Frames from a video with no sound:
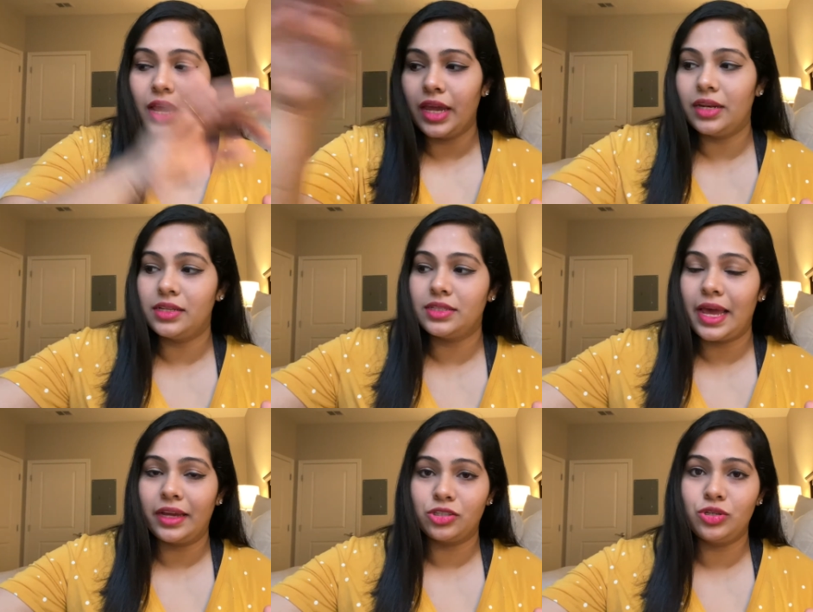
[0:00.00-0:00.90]
It is
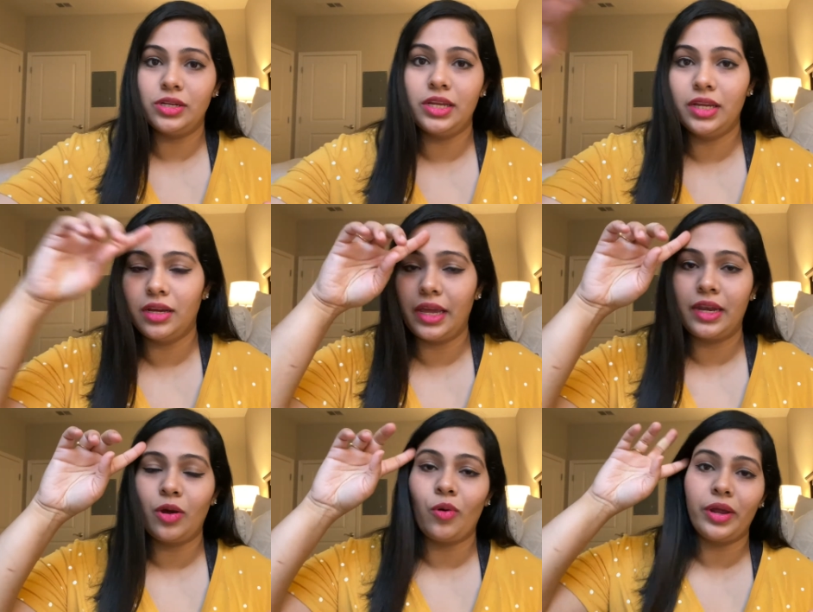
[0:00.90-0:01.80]
actually
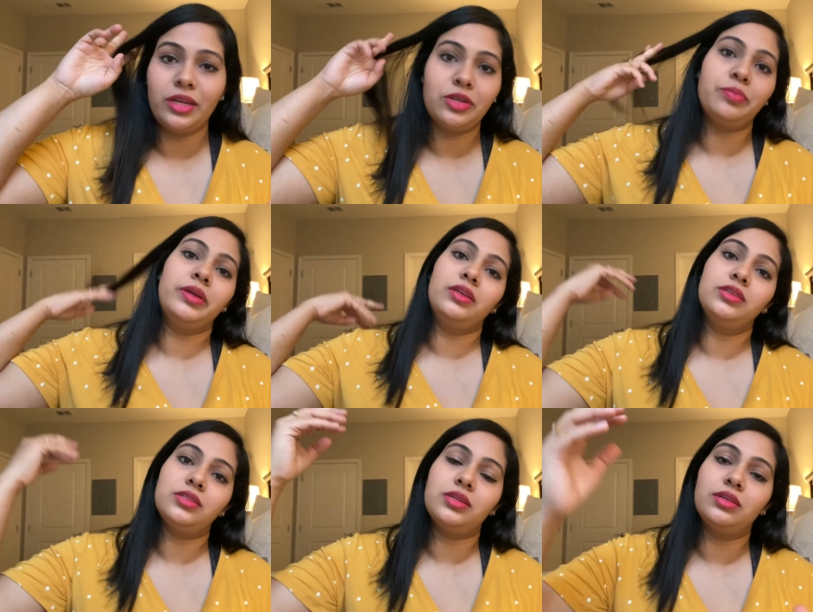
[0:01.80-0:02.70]
an
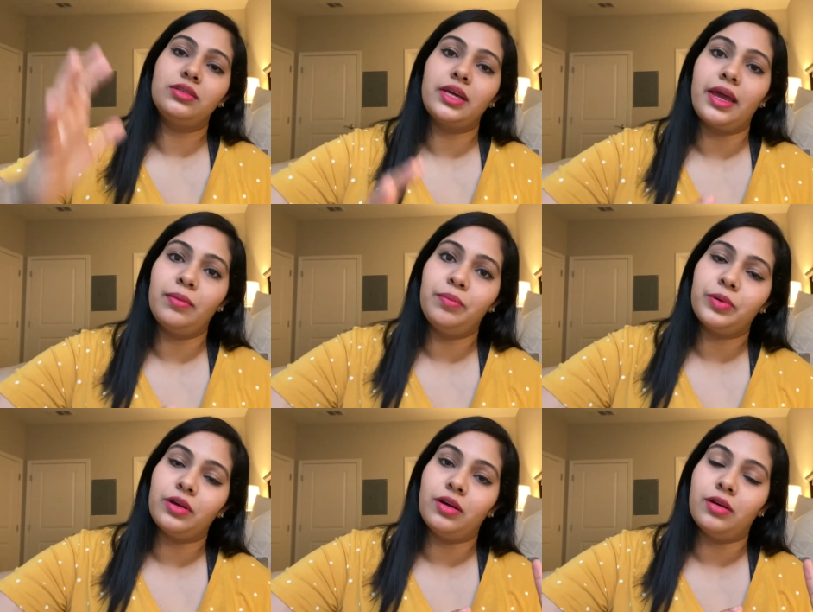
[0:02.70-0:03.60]
ointment type,
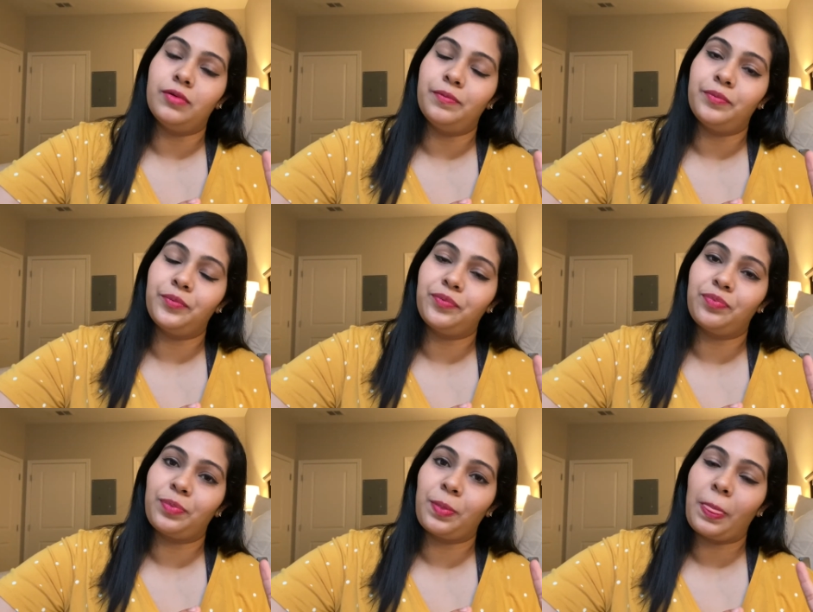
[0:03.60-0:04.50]

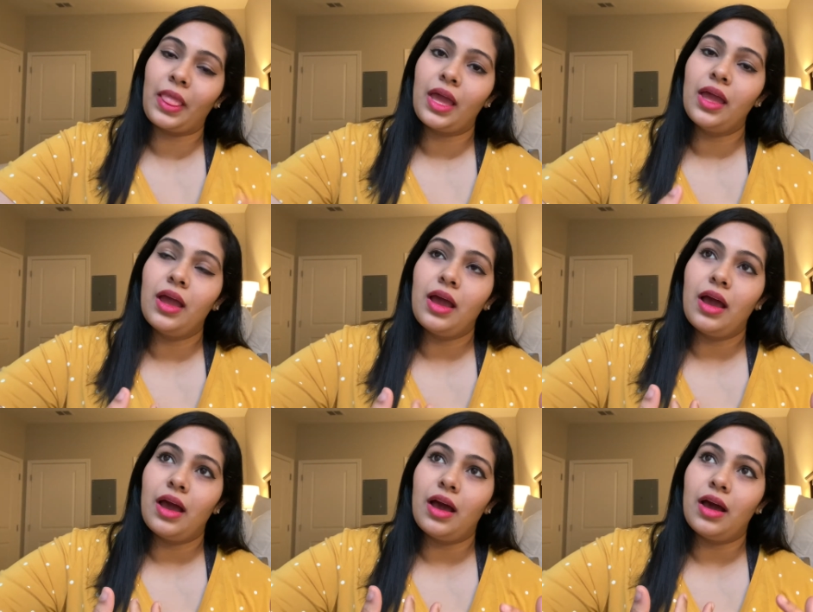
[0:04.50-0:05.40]

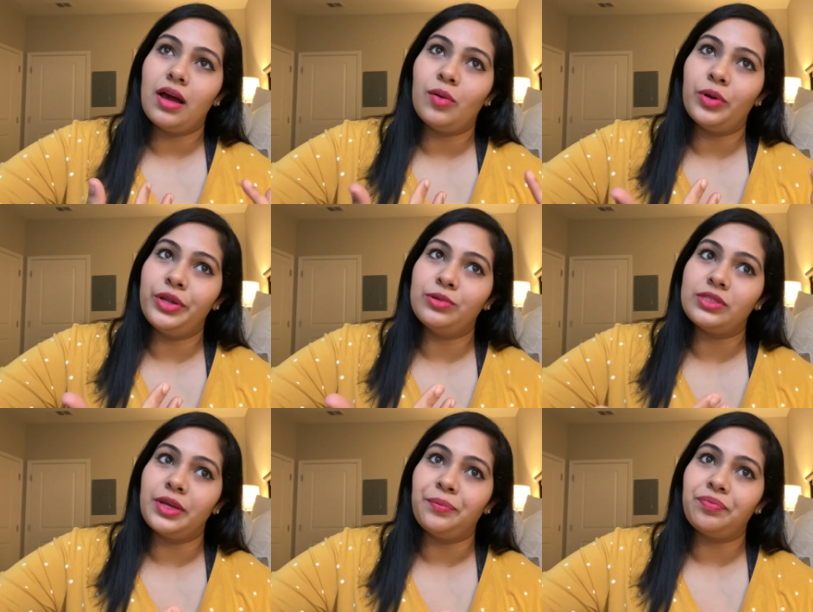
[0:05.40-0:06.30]
what do you
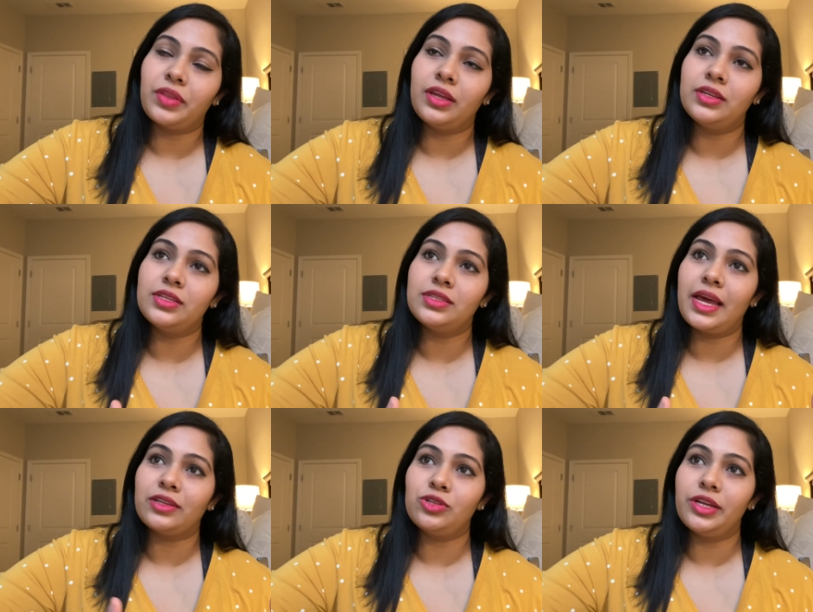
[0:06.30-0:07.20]
say, it is
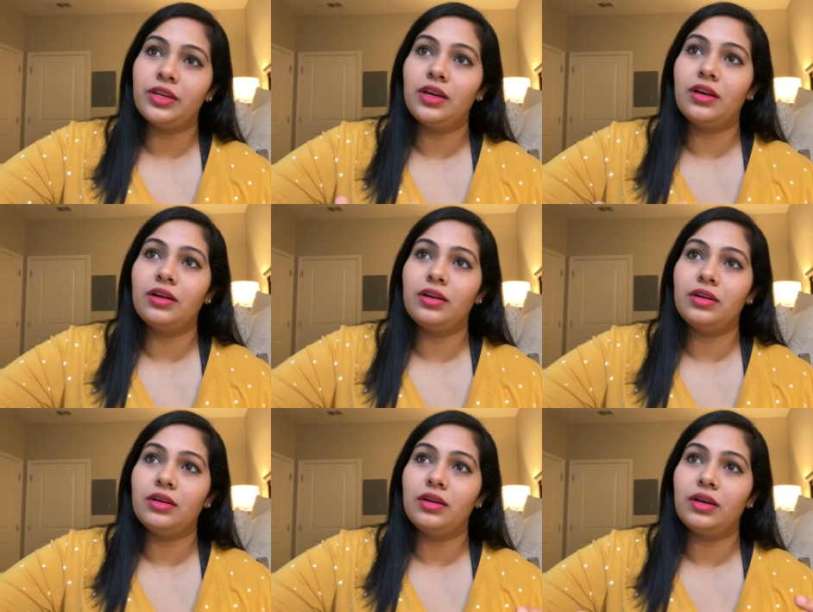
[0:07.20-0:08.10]
actually
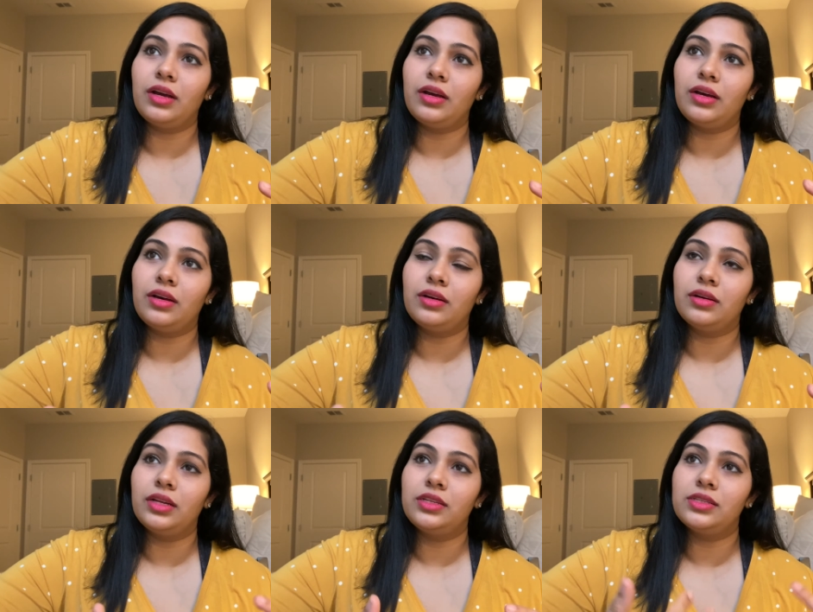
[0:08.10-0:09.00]
an
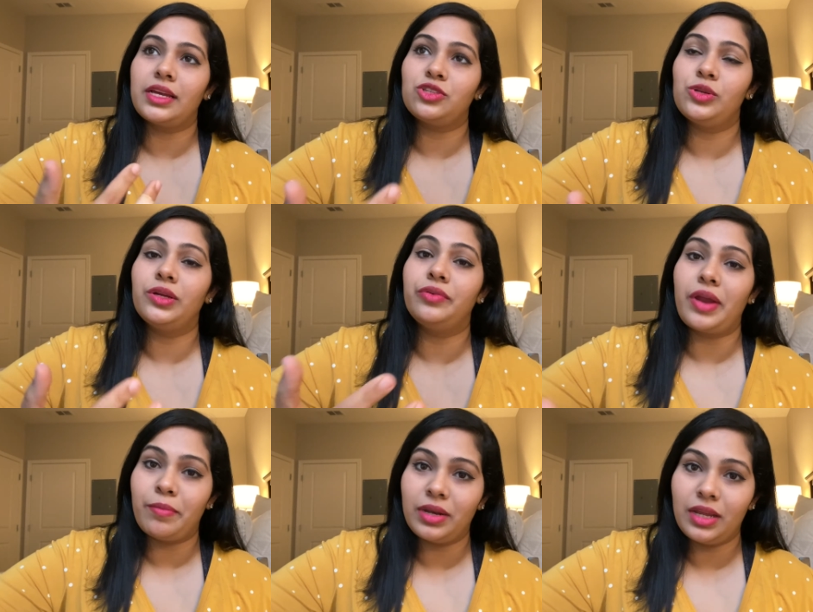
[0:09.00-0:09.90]
it is actually a
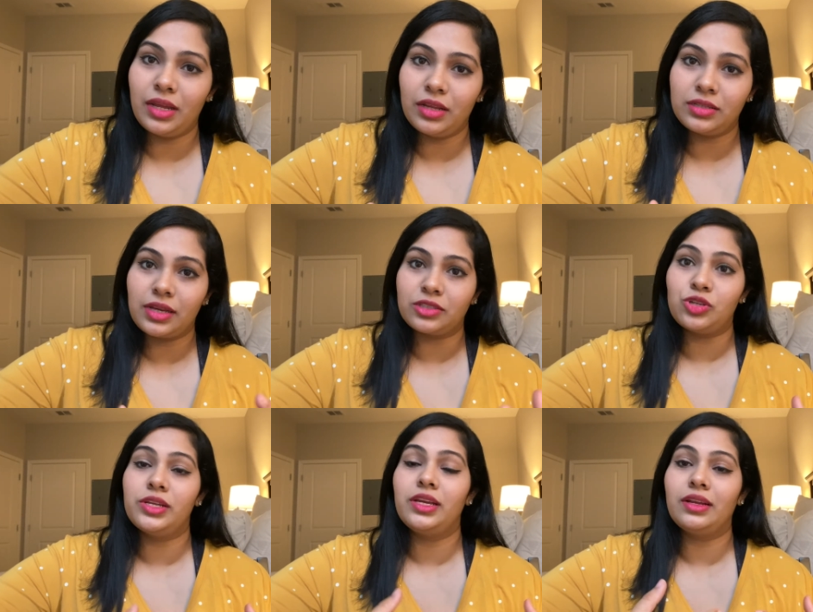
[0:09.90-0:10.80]
remedy. It's
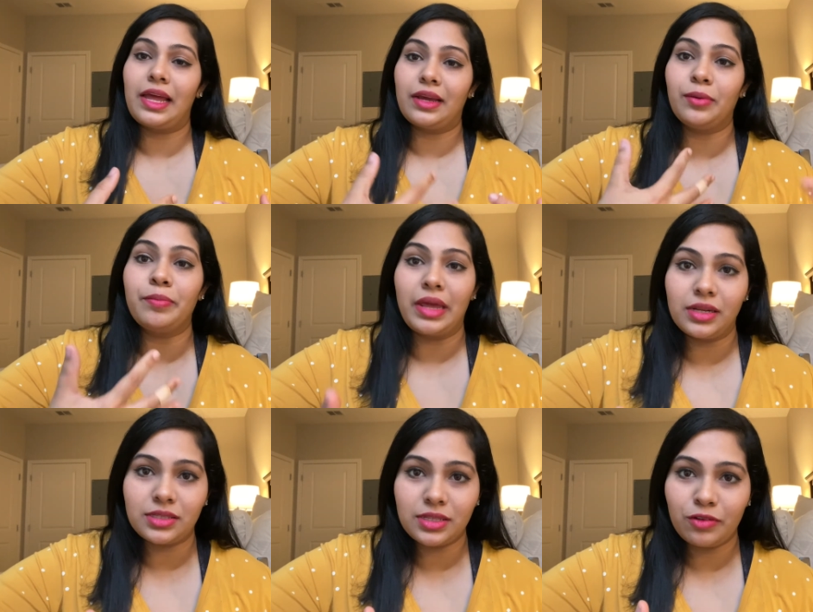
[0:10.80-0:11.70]
actually like a
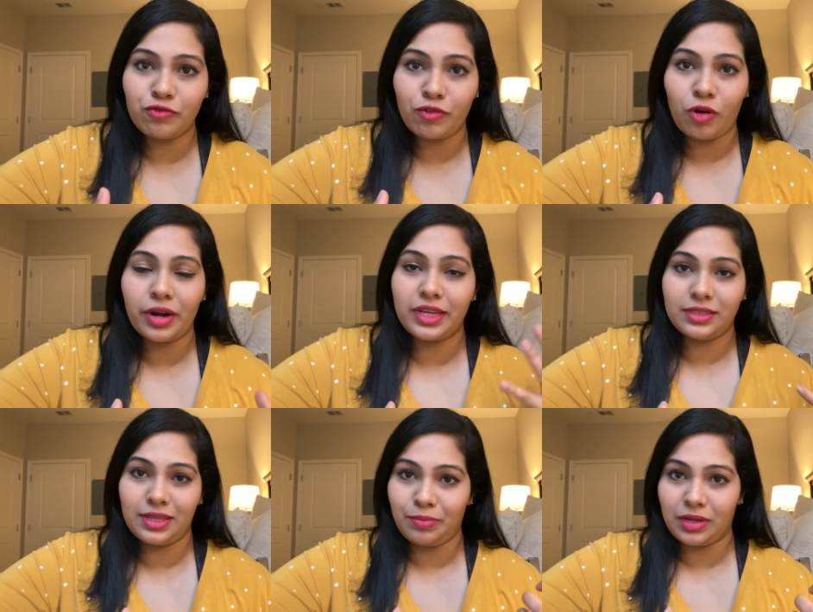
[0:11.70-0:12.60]
medicine for
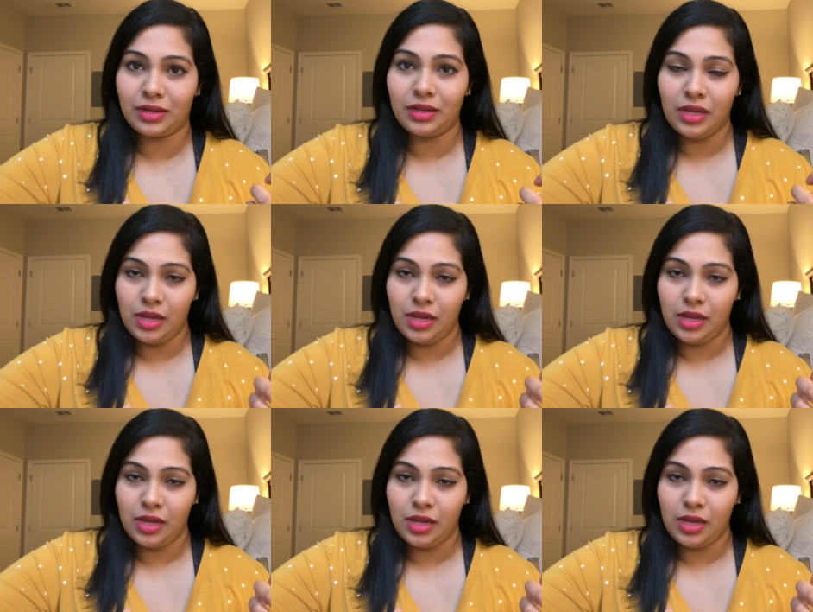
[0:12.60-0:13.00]
eczema,